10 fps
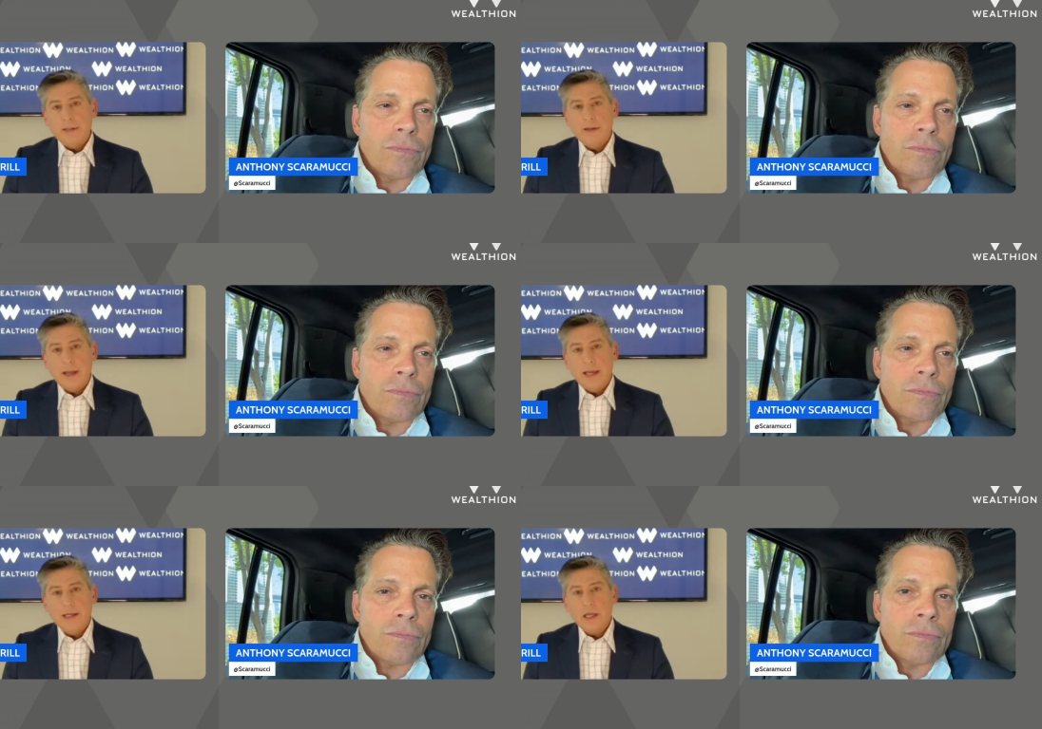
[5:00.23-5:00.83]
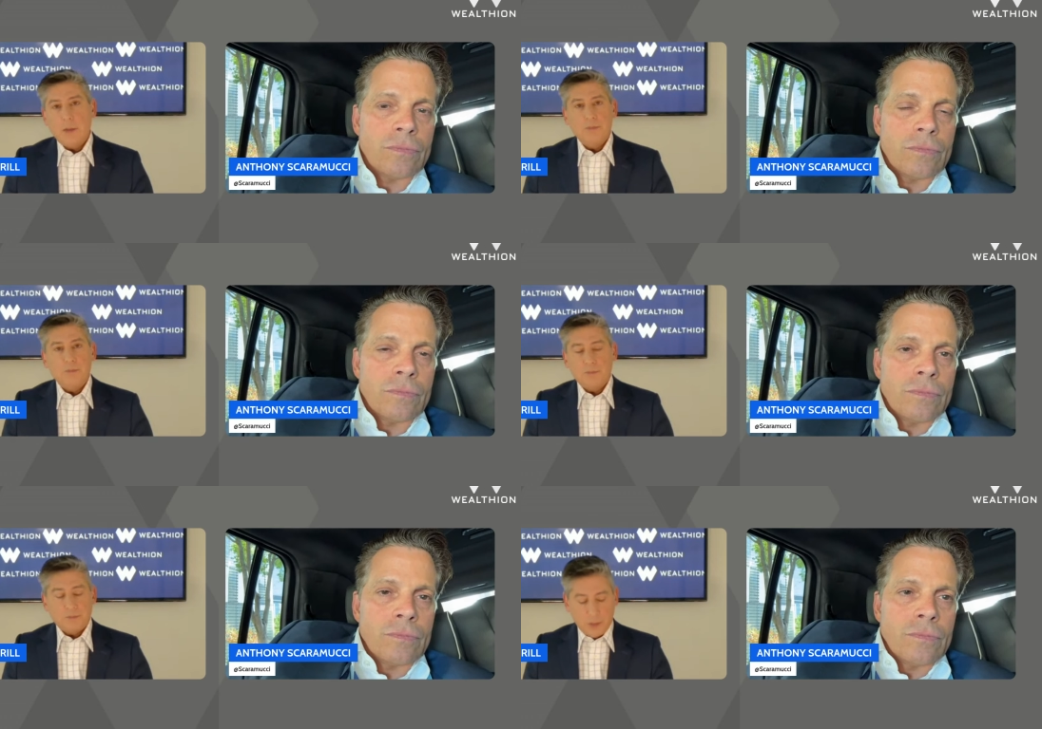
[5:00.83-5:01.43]
Speaker 1: today is up?
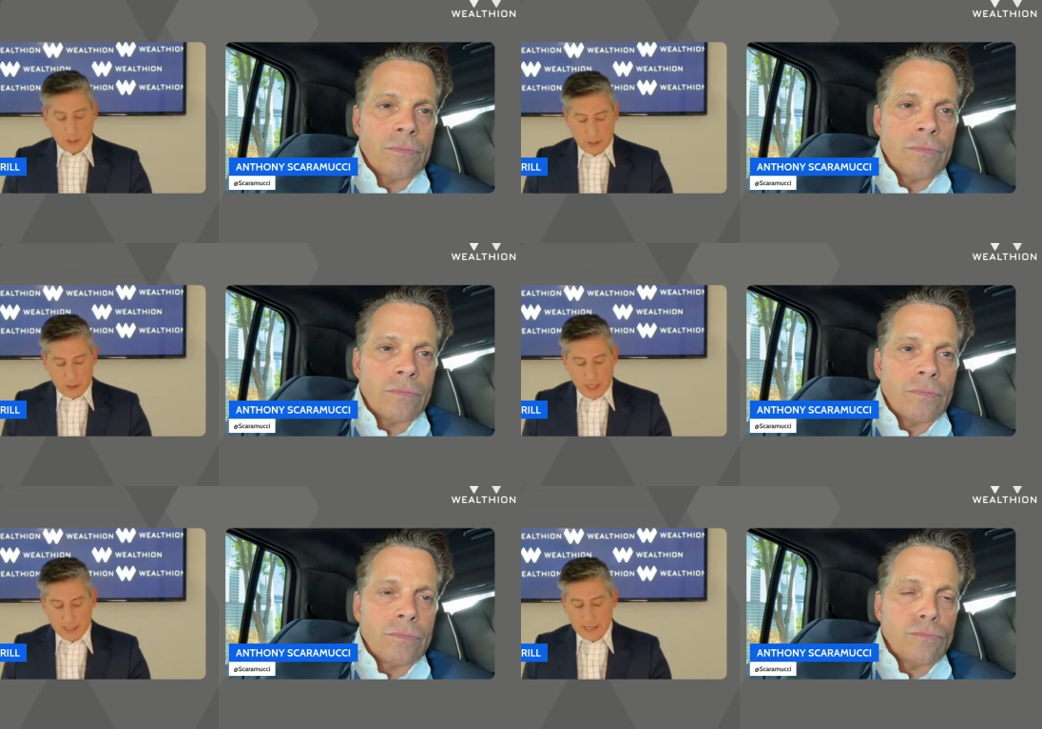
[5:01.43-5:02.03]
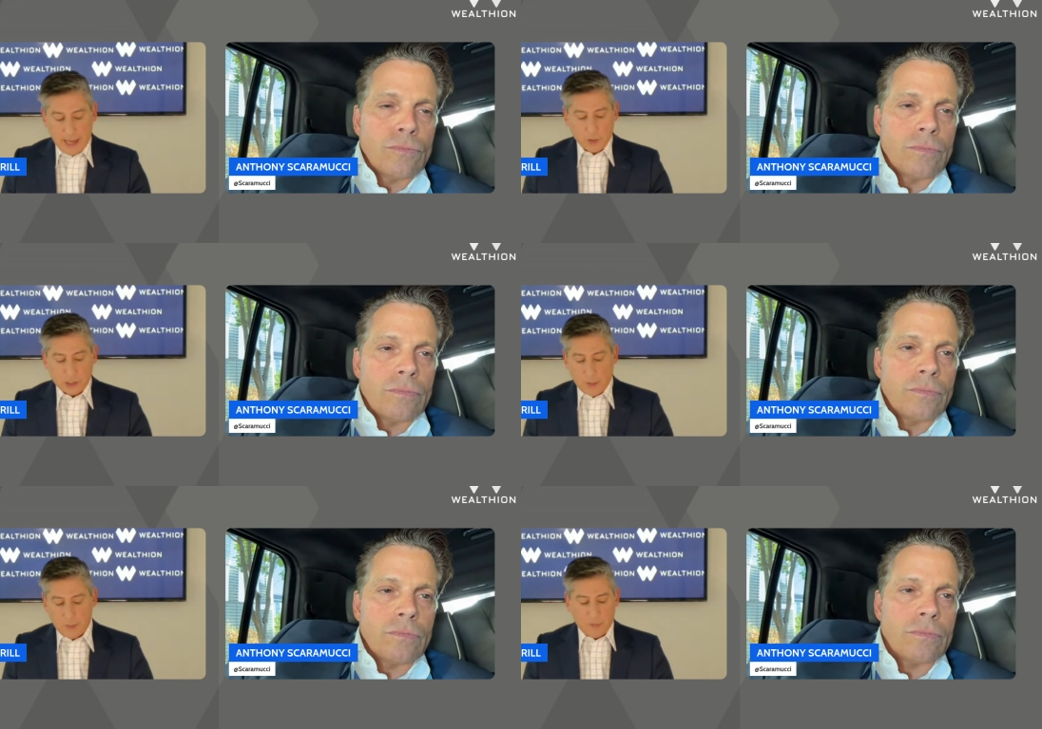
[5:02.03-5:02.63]
Eh, Dow is
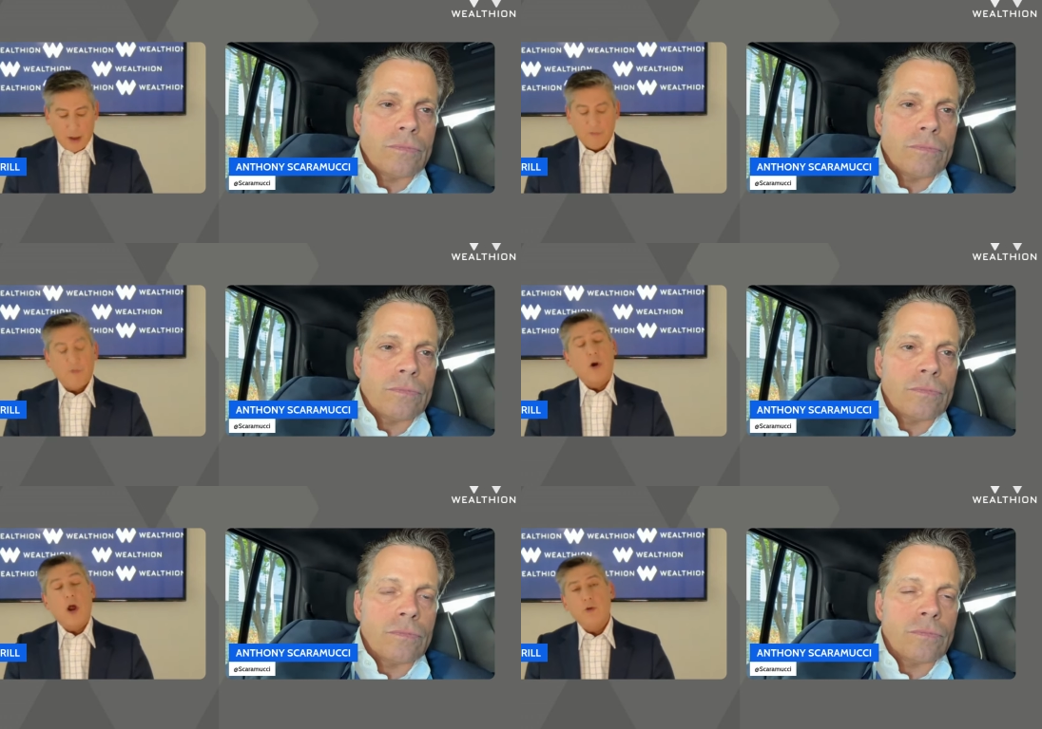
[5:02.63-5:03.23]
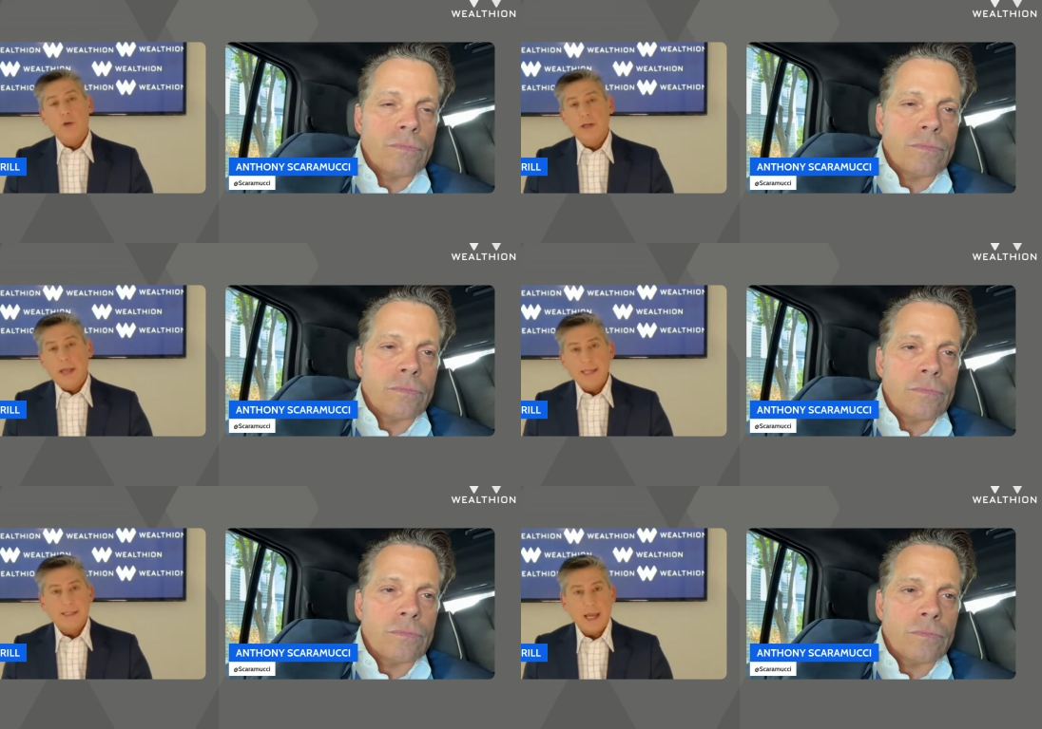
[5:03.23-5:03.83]
up about 400,
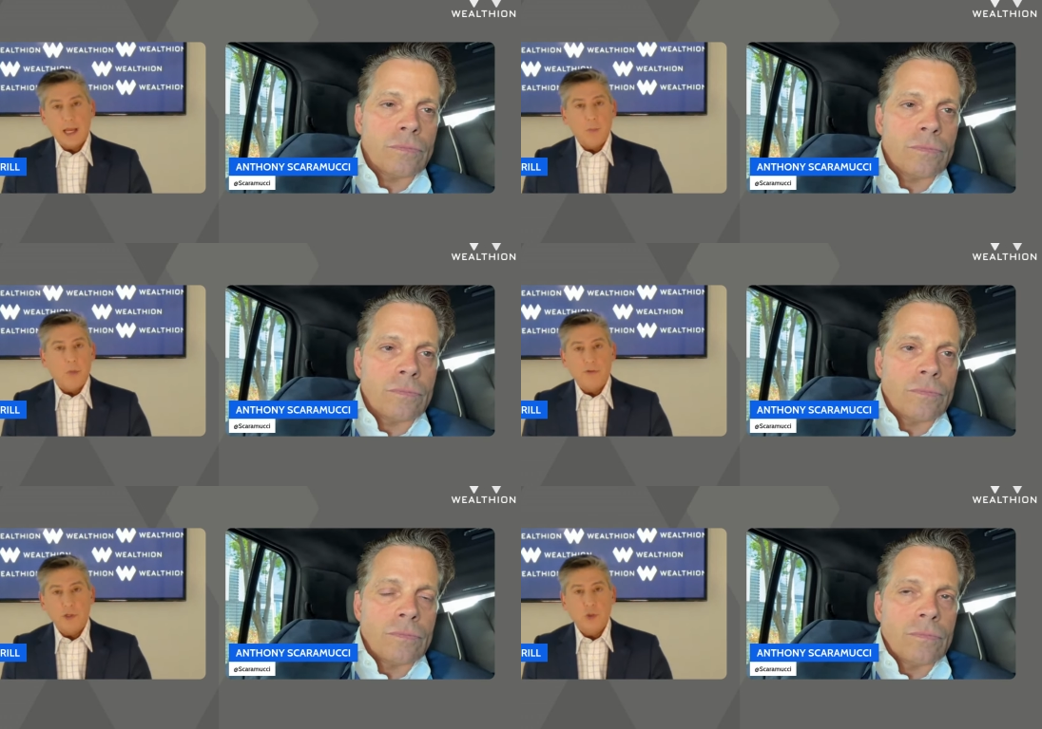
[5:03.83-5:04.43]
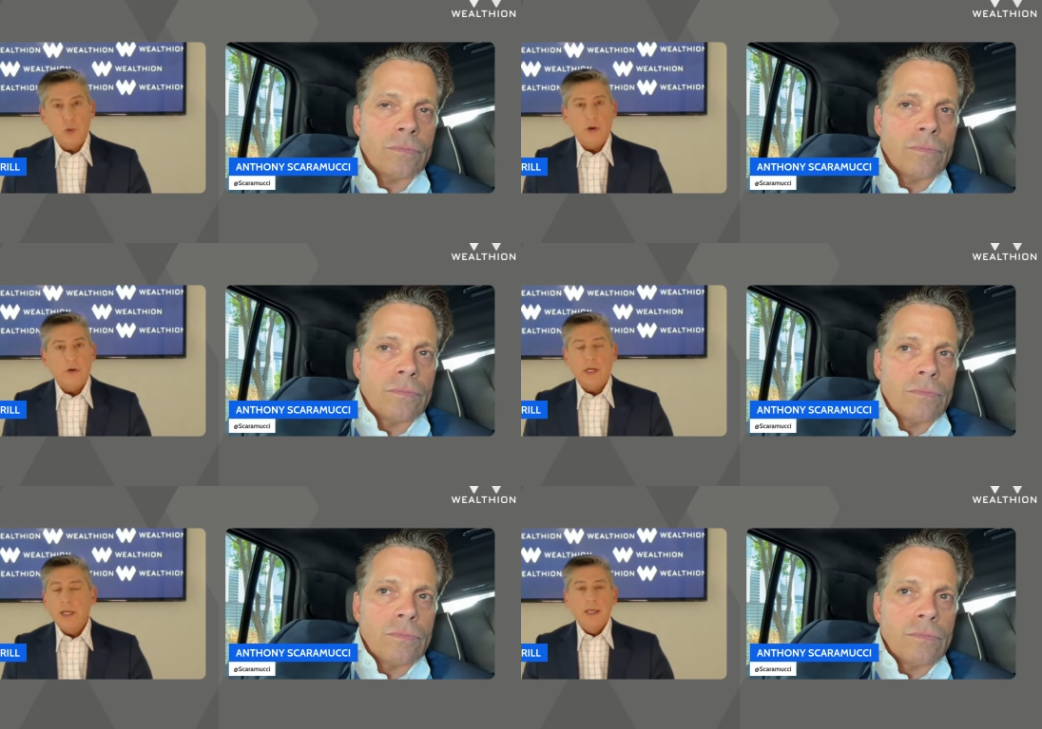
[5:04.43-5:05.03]
Nasdaq up over
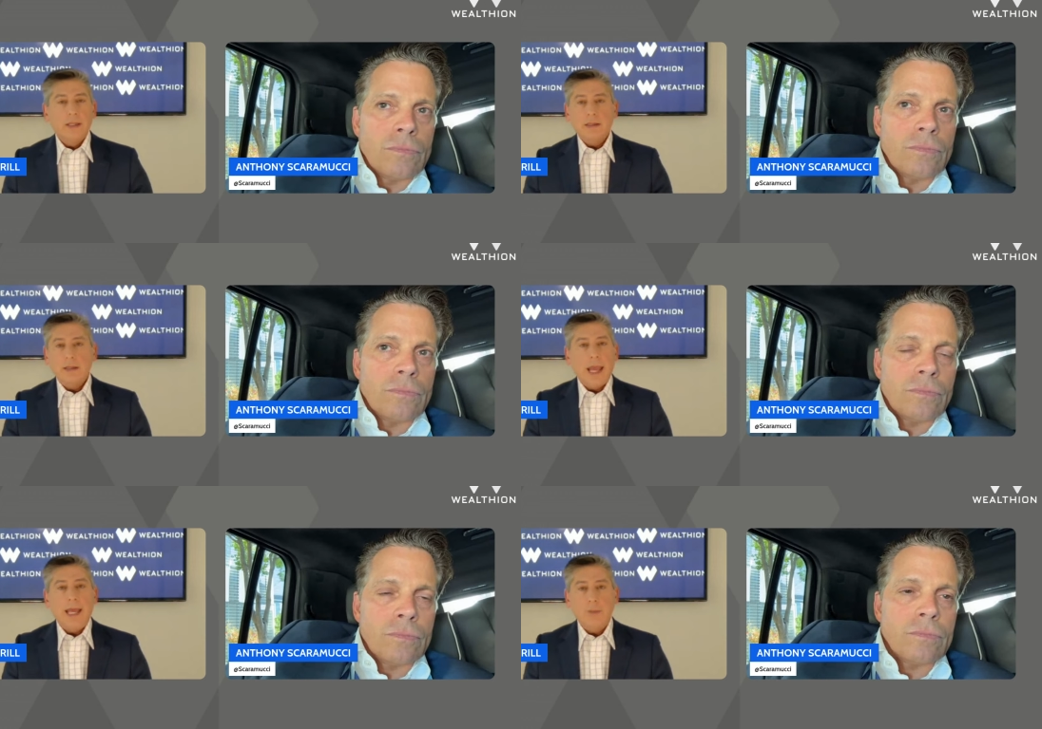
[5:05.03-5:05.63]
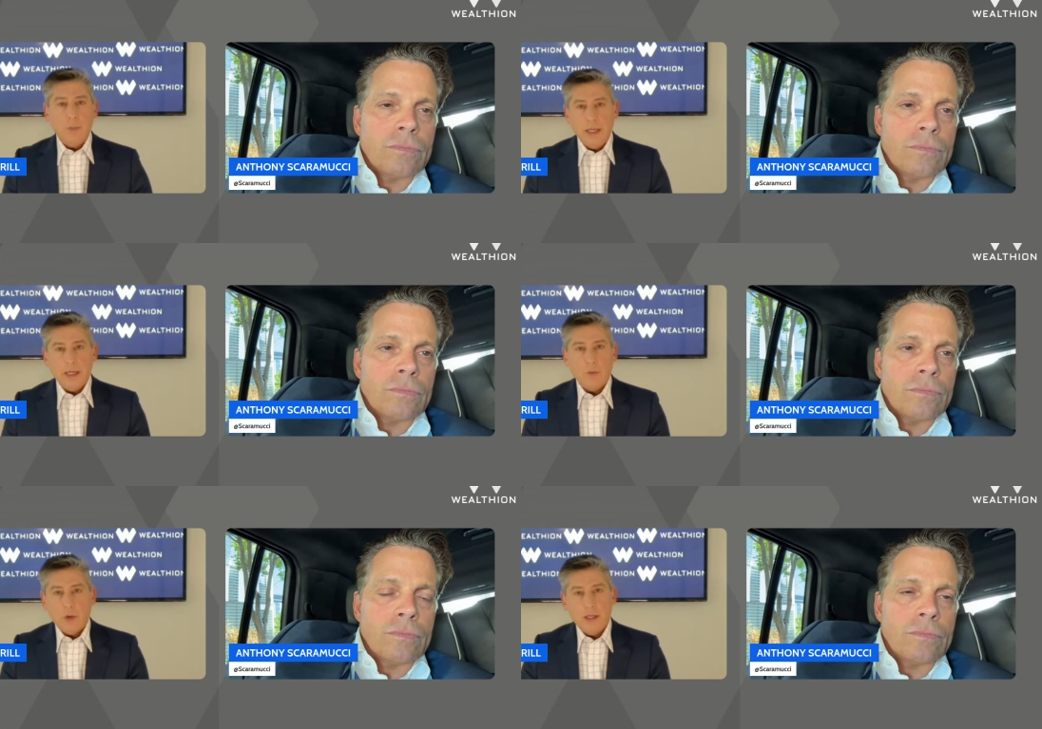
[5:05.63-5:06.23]
200. Any
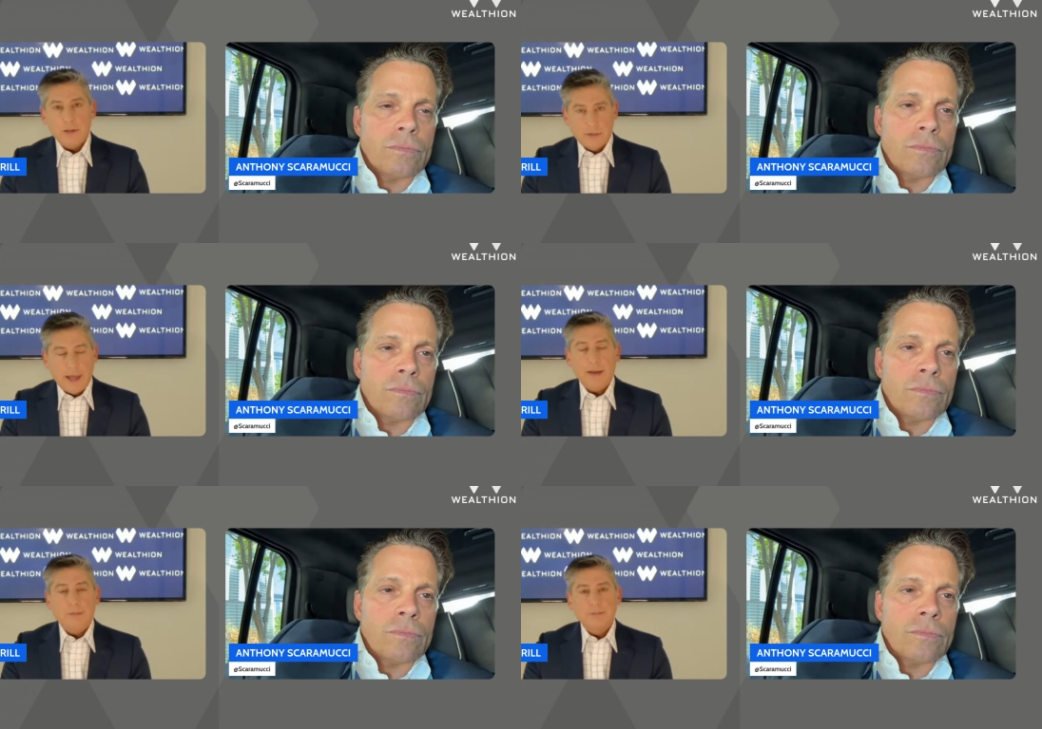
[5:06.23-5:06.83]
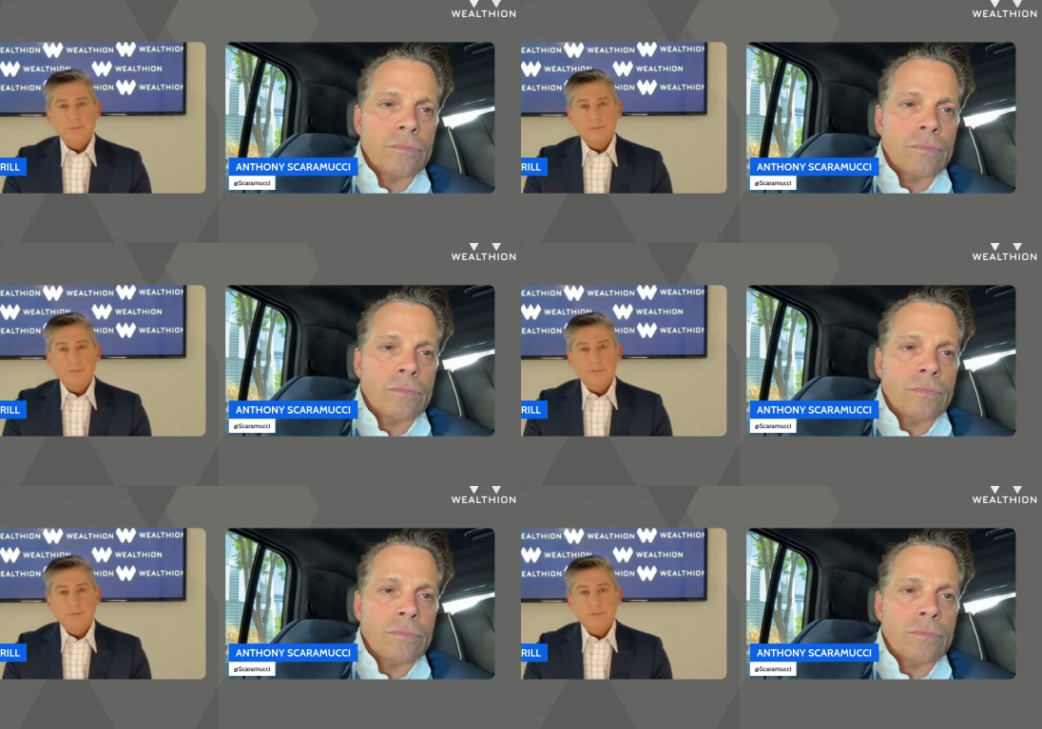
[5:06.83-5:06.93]
meaning to that?